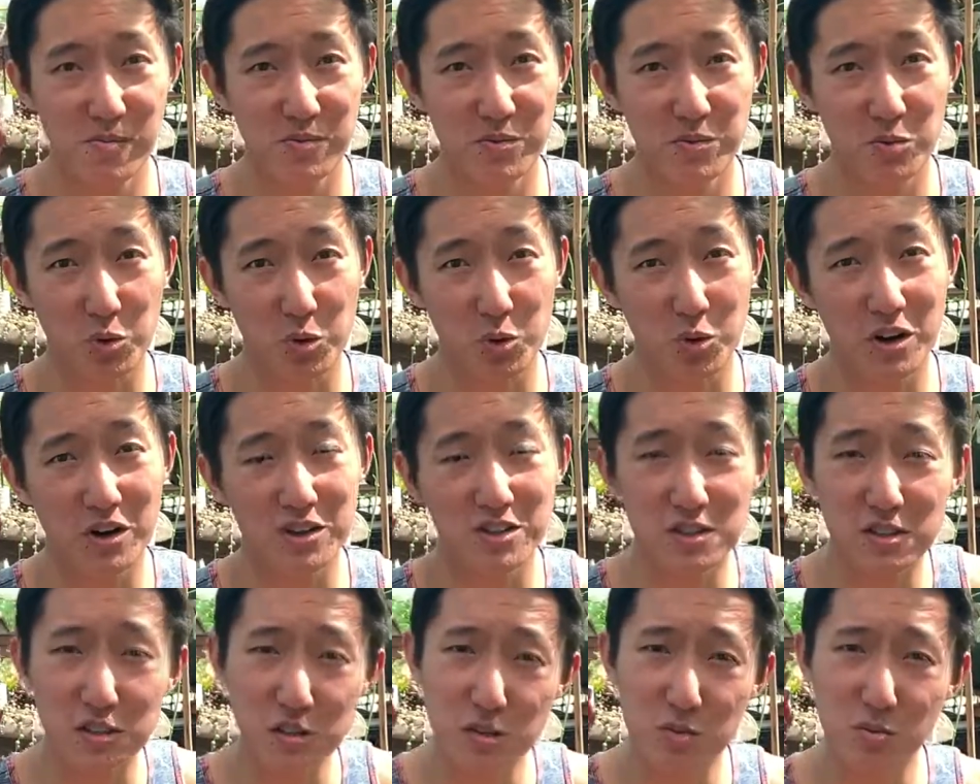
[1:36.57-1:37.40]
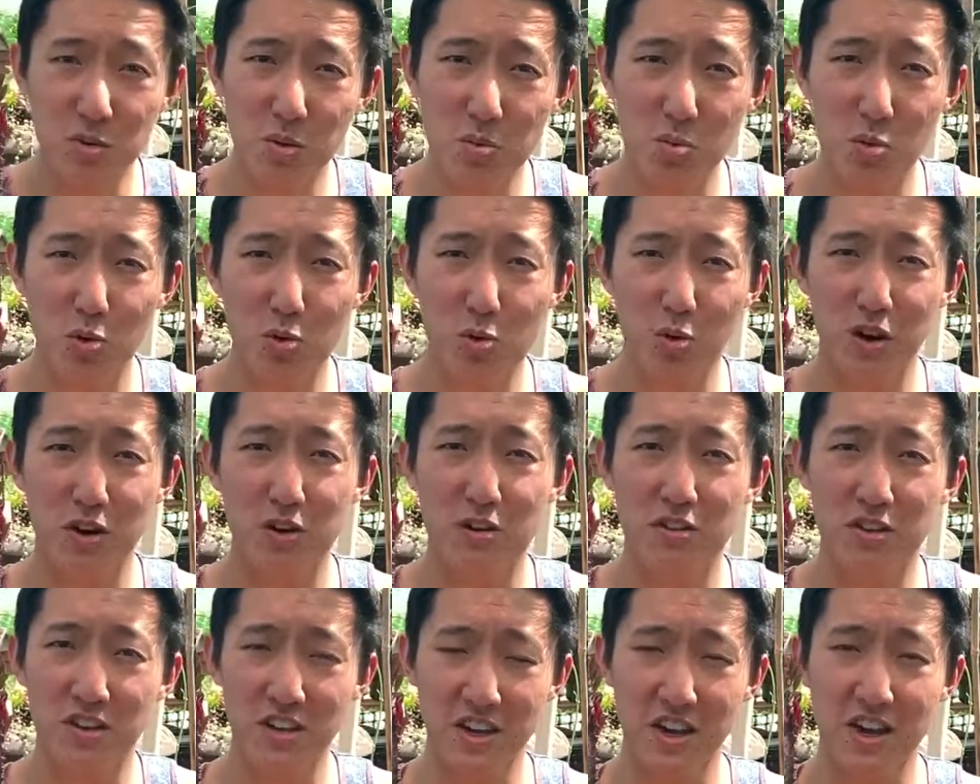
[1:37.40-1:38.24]
Requires a little bit more water
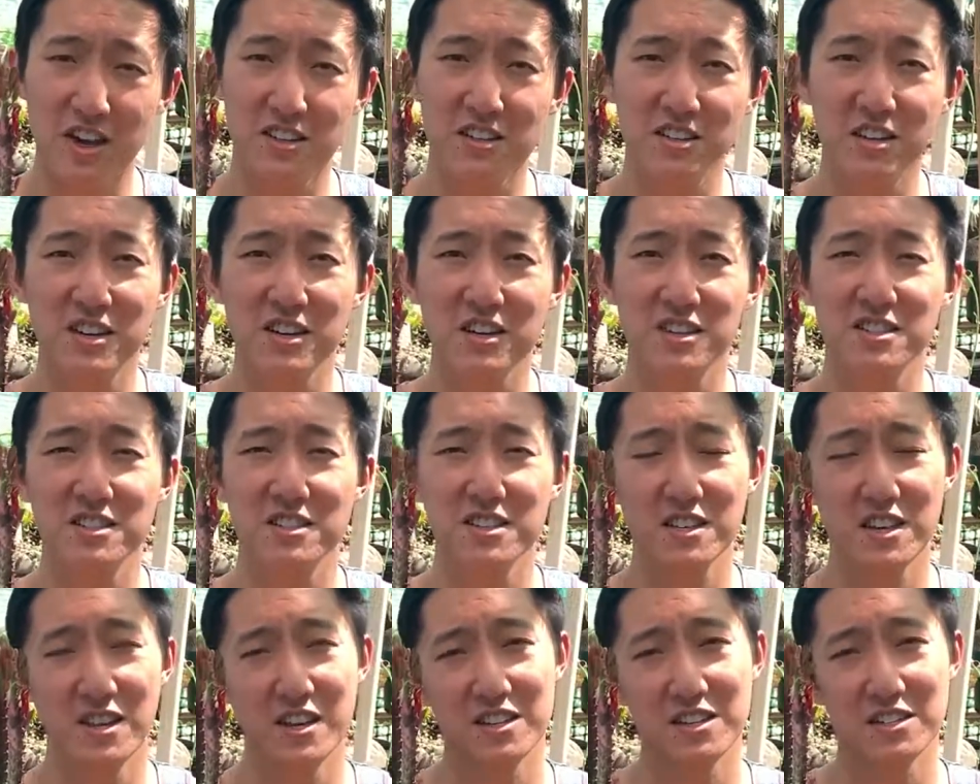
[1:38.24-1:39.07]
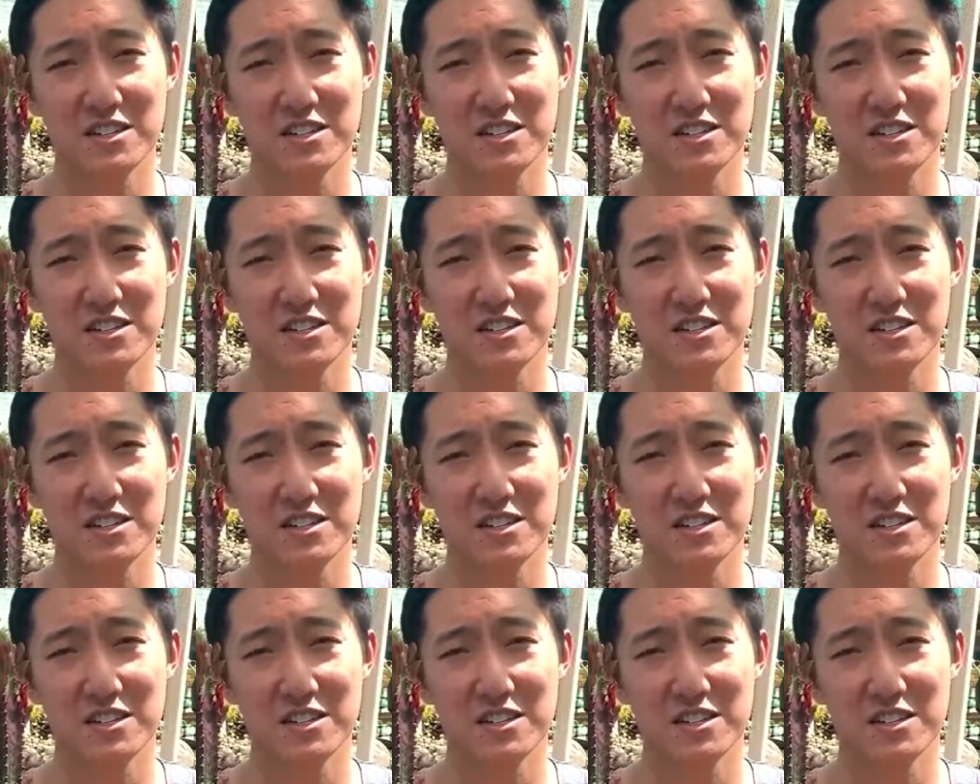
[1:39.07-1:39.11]
than cacti and